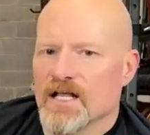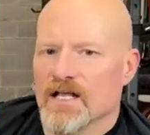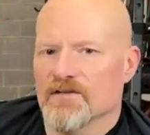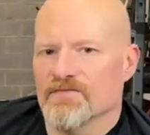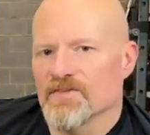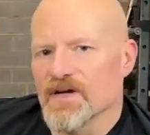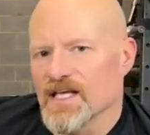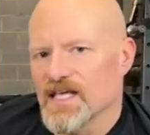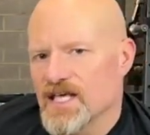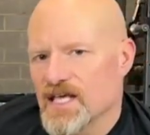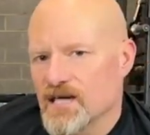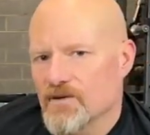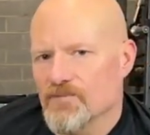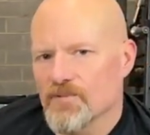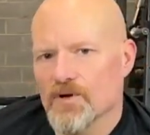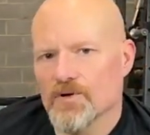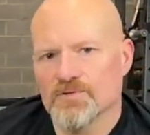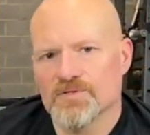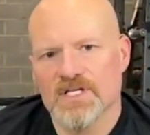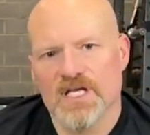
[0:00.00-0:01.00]
If I can't
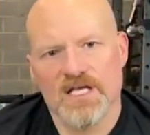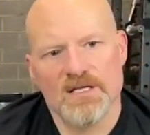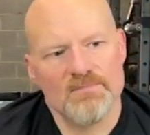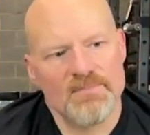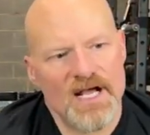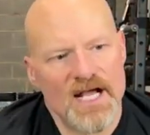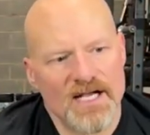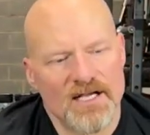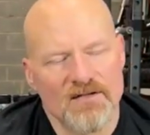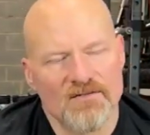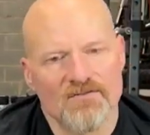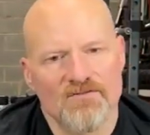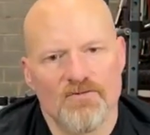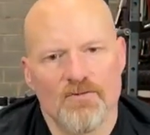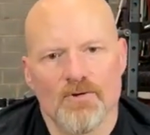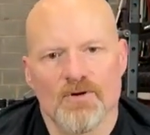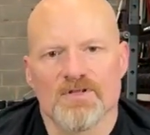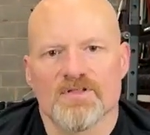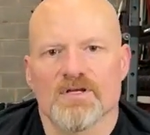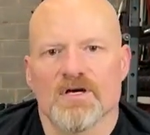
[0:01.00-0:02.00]
rotate back and
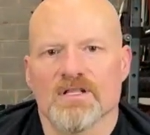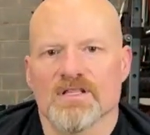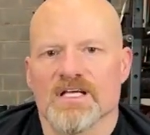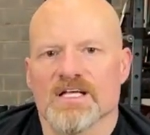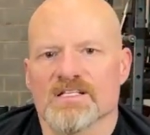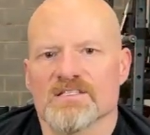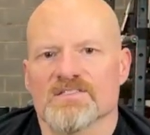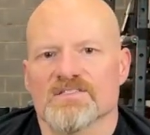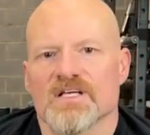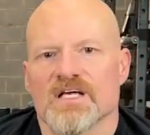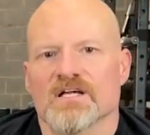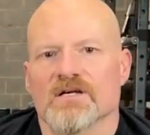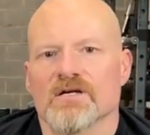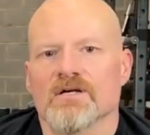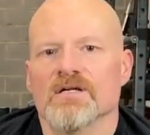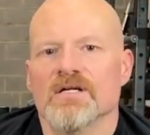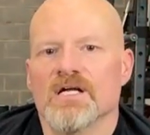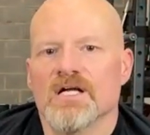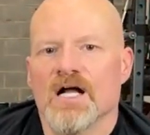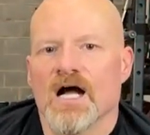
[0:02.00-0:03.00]
forth on that
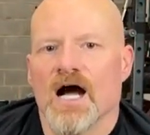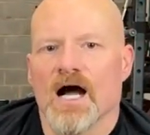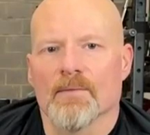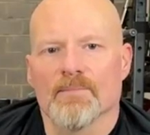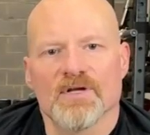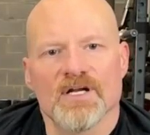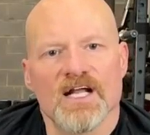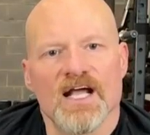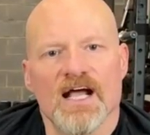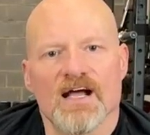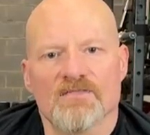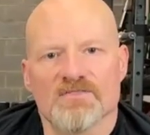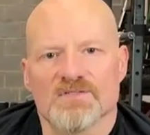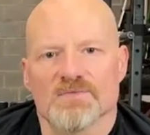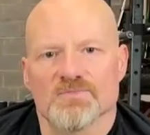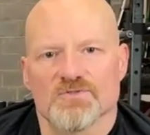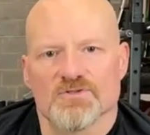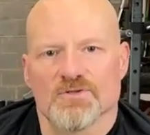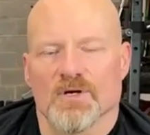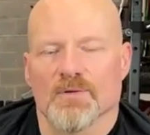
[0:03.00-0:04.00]
center, I'm going to have
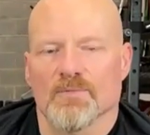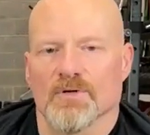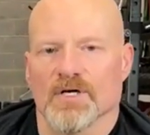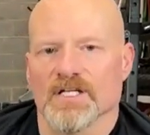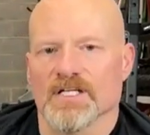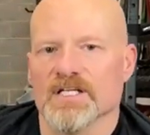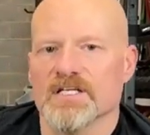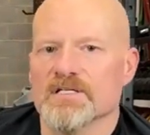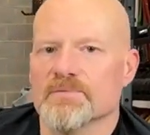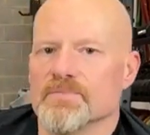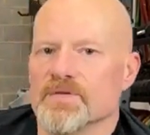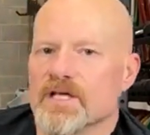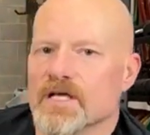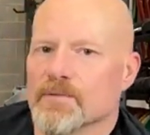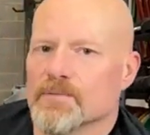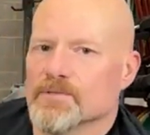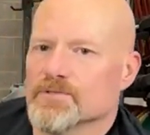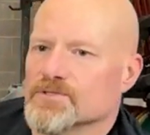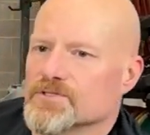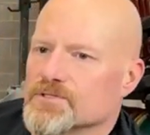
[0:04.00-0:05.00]
some trouble. I need to be
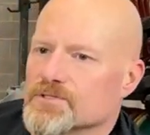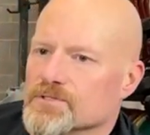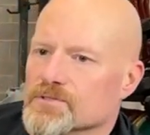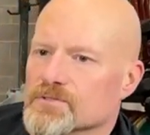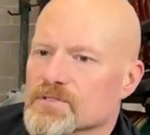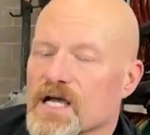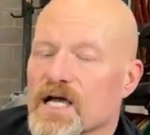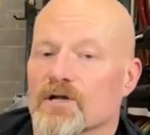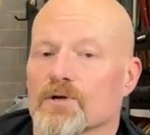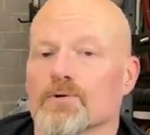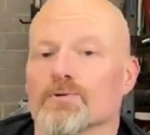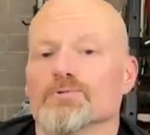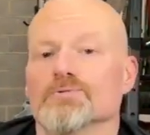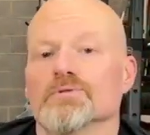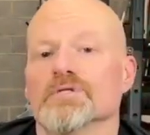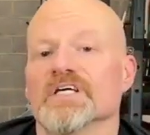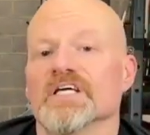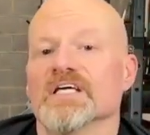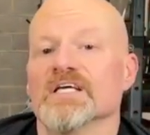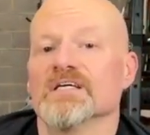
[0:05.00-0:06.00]
able to not
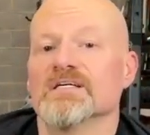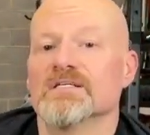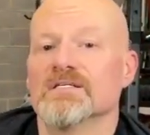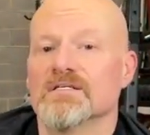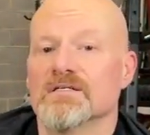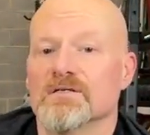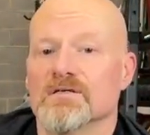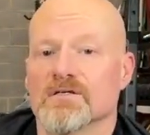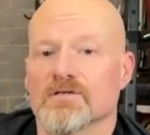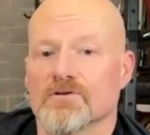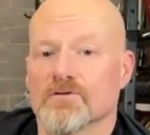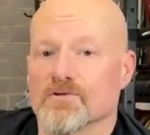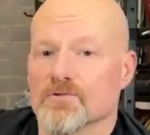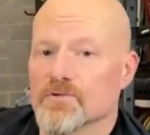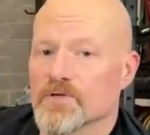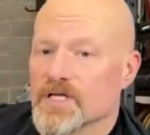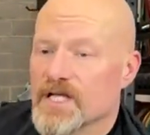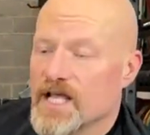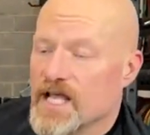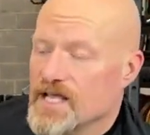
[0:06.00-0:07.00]
only
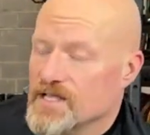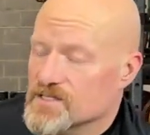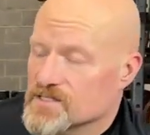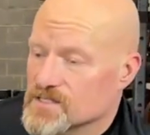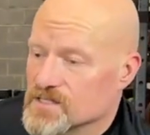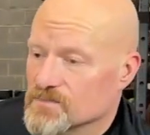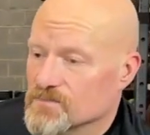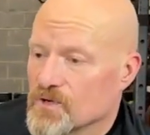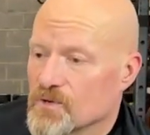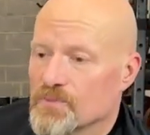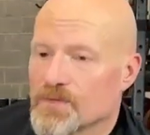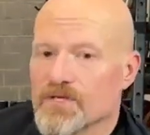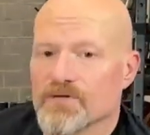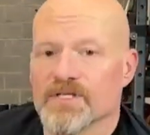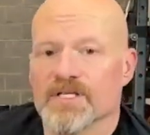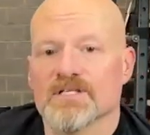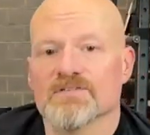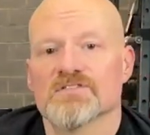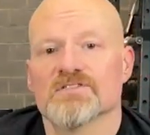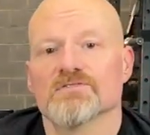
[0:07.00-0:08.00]
create some
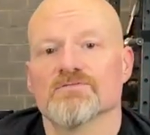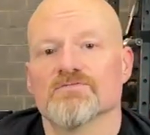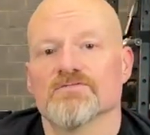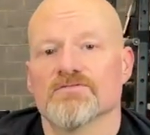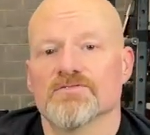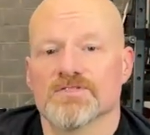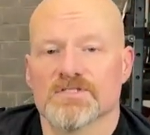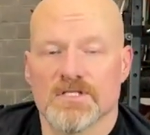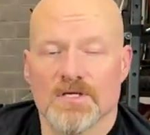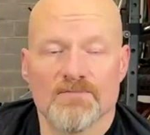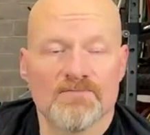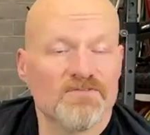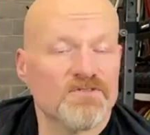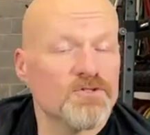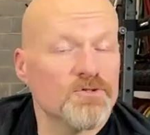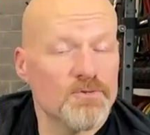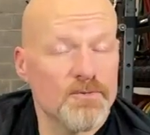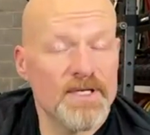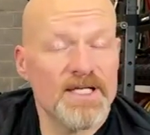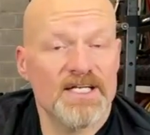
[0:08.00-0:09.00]
mobility and so, some
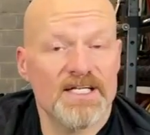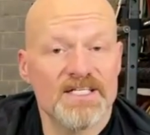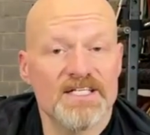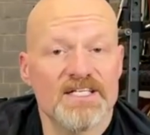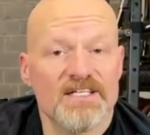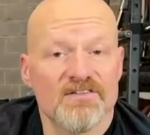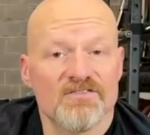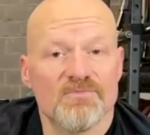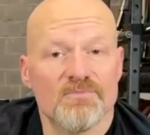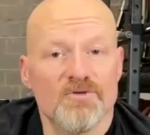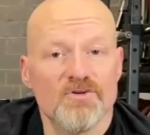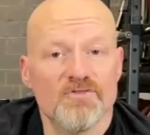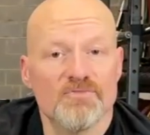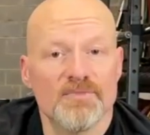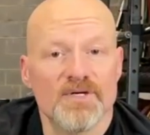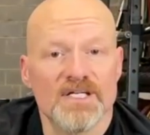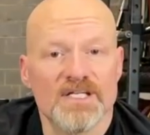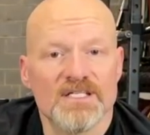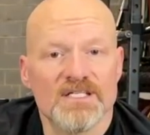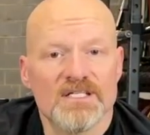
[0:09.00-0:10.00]
fluidity of
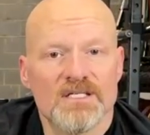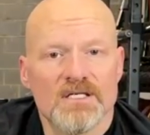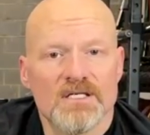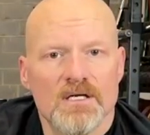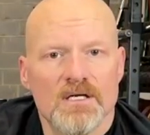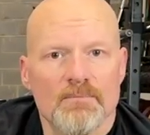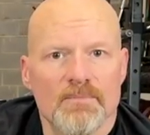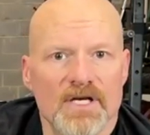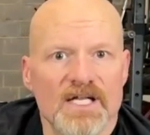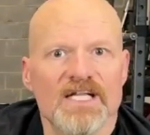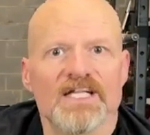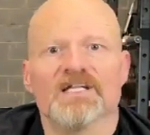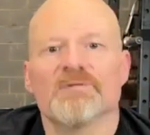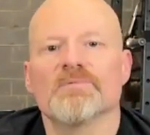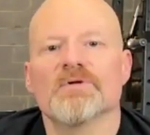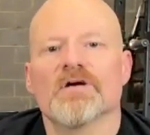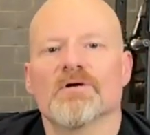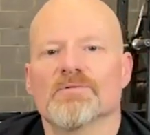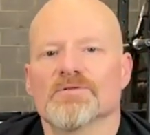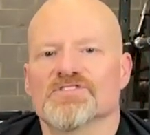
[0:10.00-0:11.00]
movement, but I need to
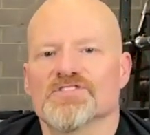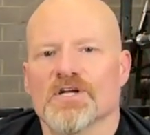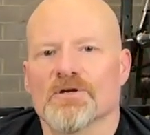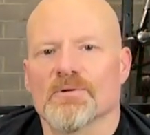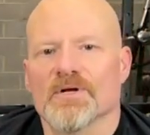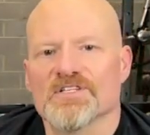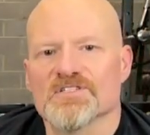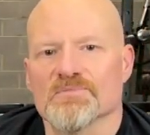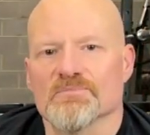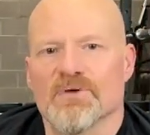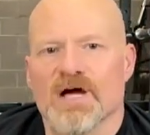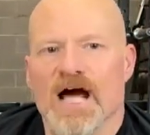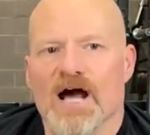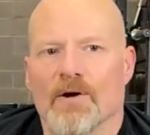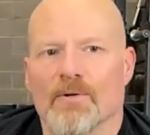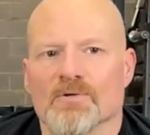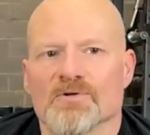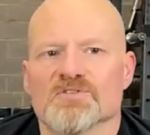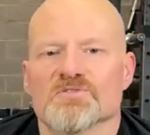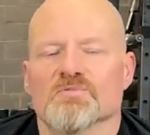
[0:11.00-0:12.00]
be able to generate some
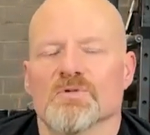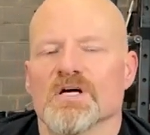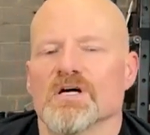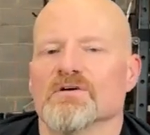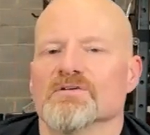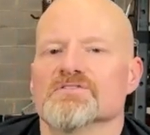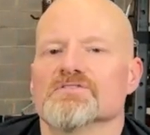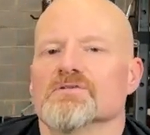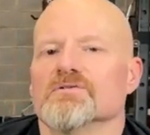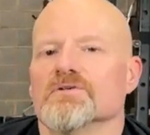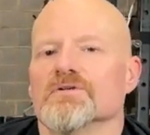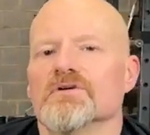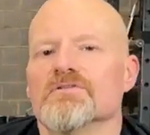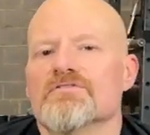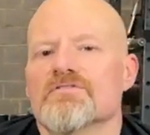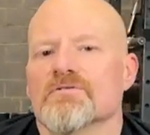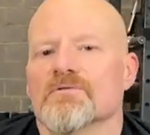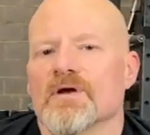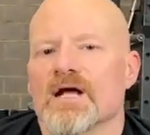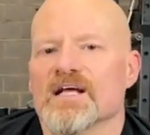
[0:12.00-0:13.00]
power as well. And so,
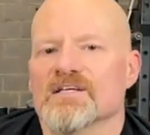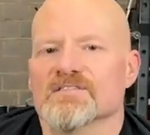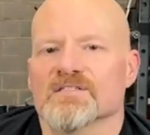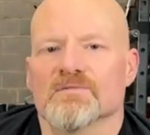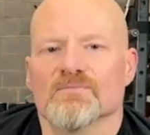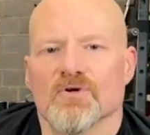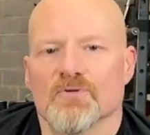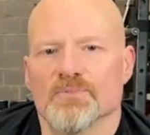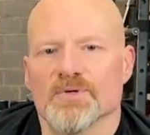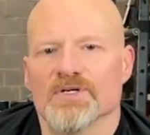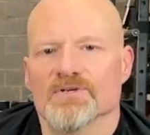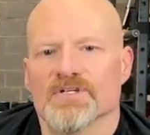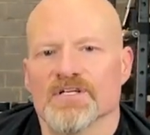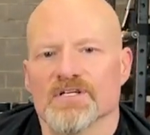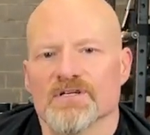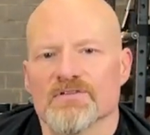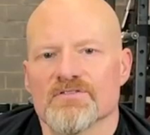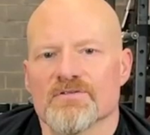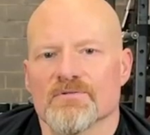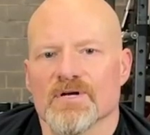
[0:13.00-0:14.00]
good thoracic mobility,
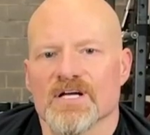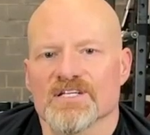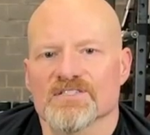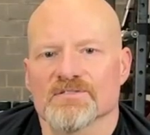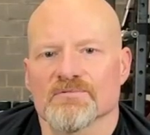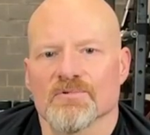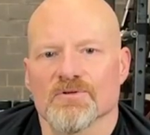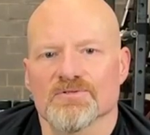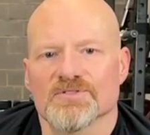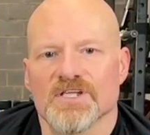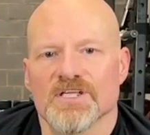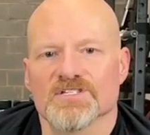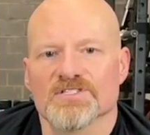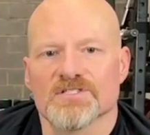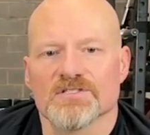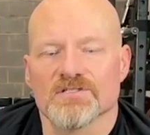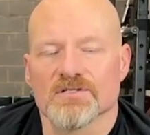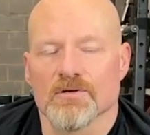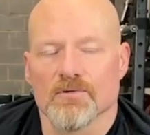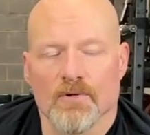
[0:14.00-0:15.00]
good thoracic
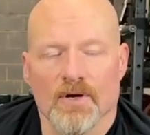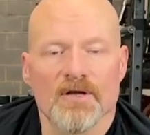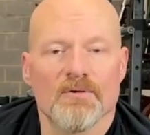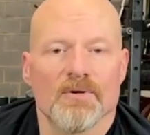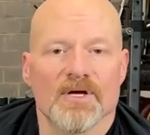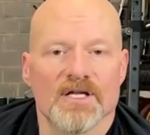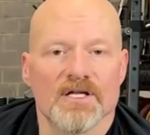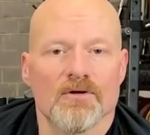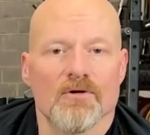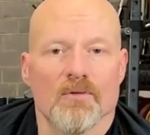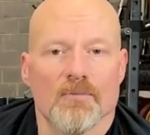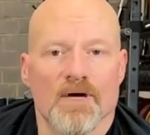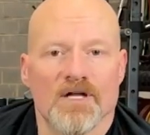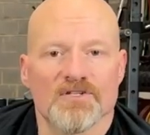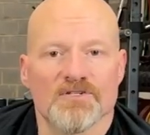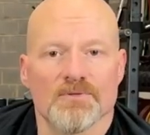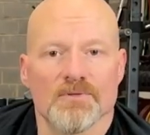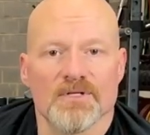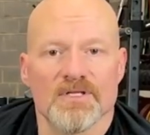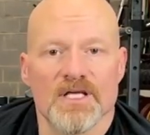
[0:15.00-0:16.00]
rotation is a great way to go
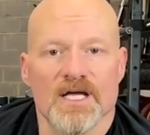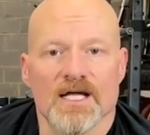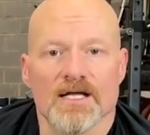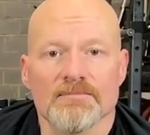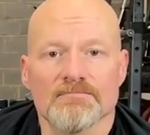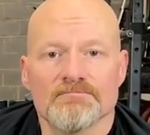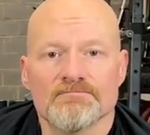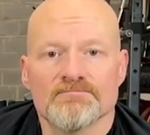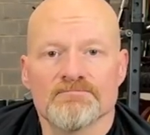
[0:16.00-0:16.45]
about doing that.